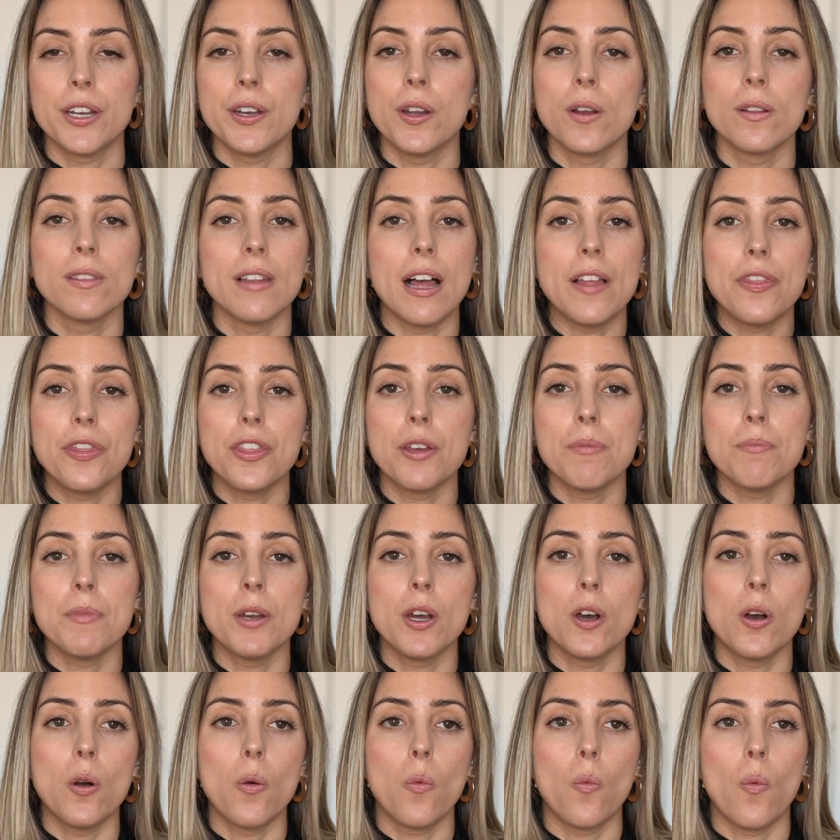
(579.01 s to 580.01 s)
You know, let
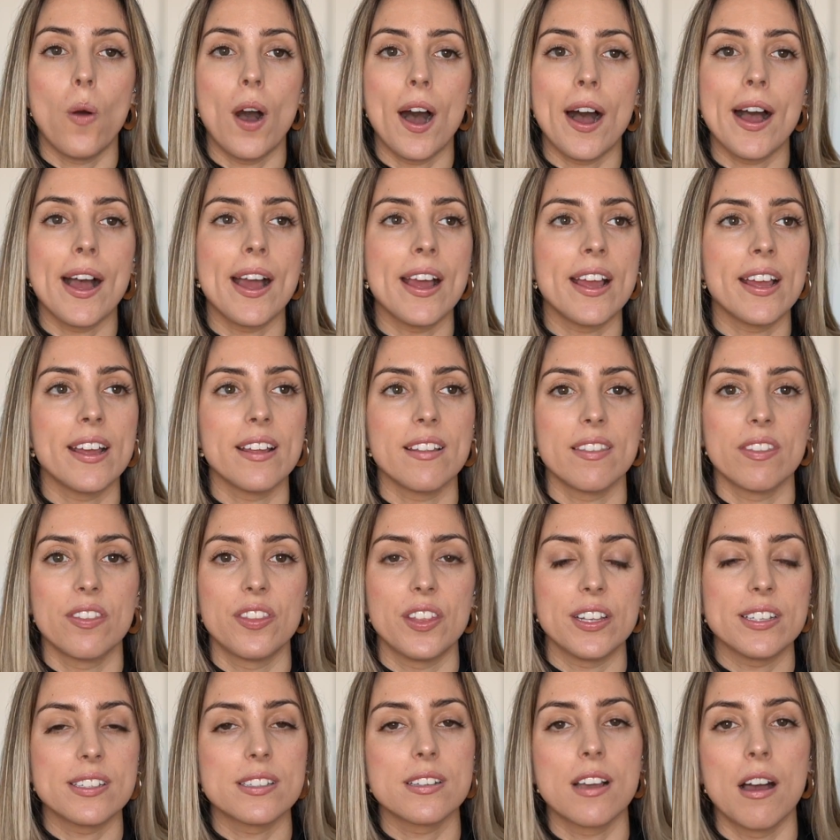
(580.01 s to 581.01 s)
them know why
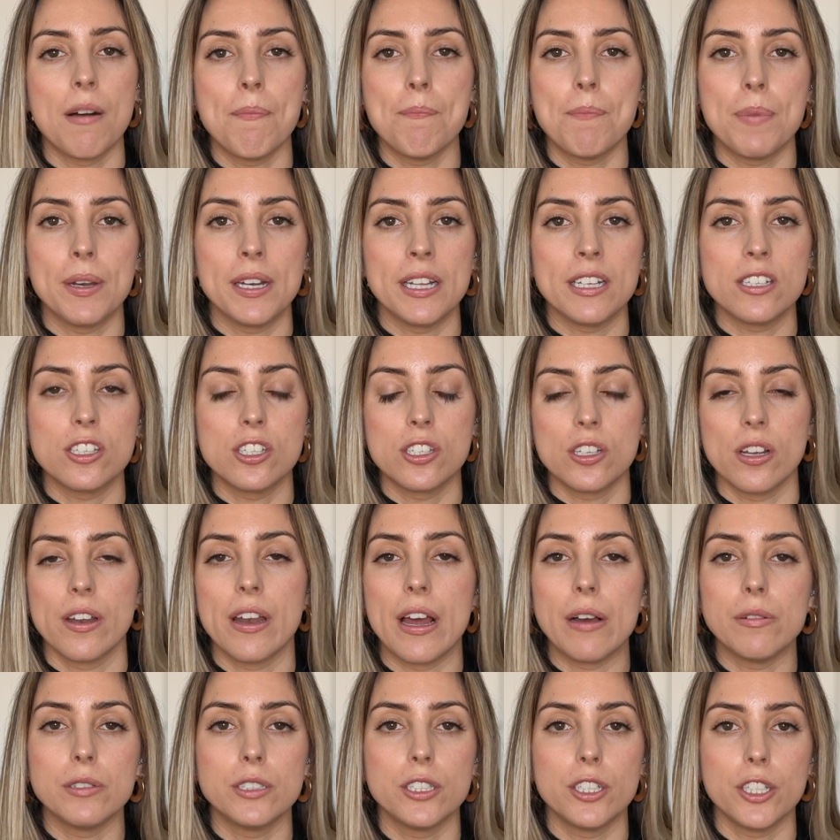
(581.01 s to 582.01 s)
this company
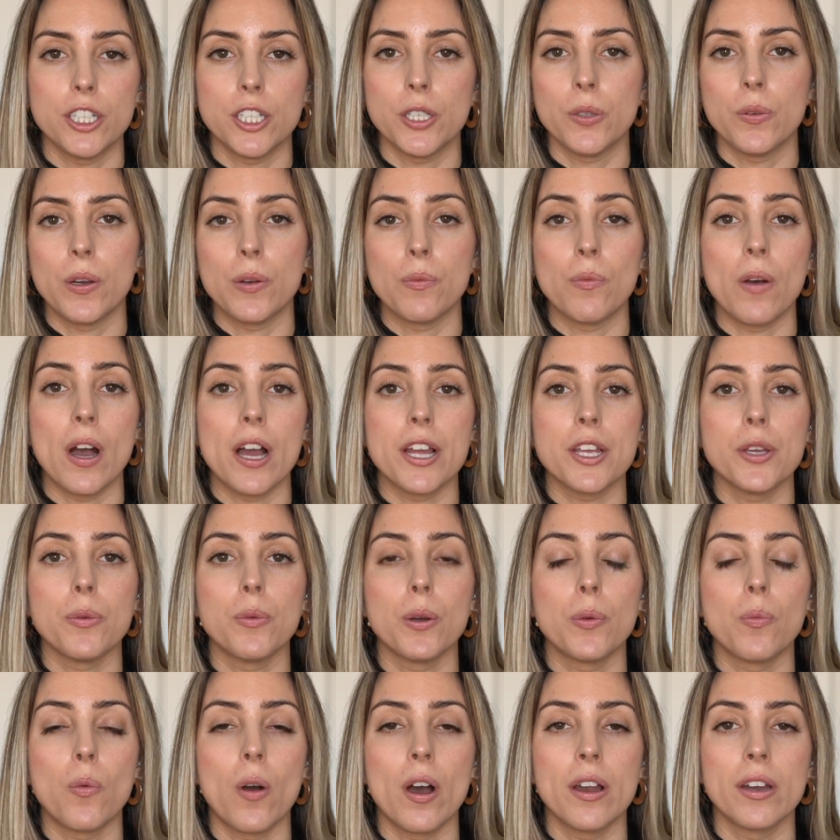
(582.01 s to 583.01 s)
stood out to you and why
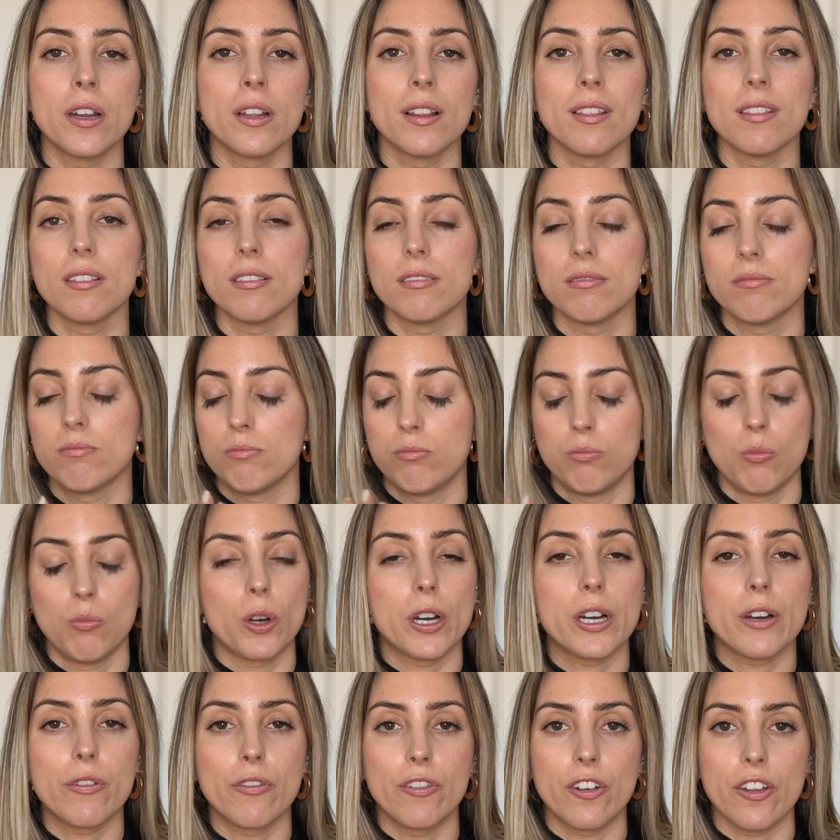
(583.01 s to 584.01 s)
you would want to
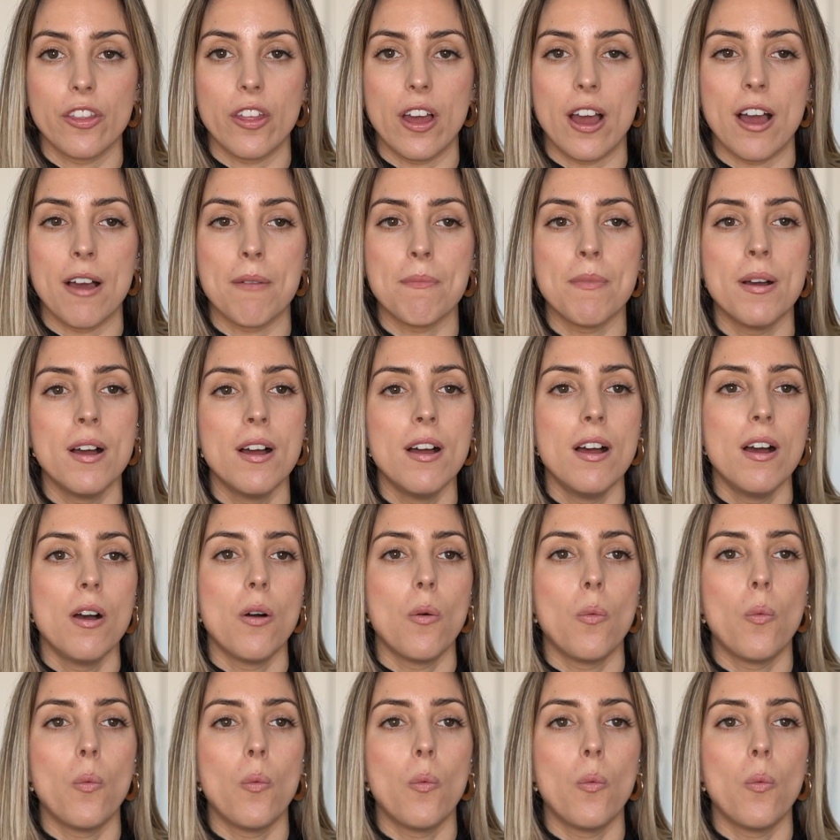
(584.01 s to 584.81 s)
work for them,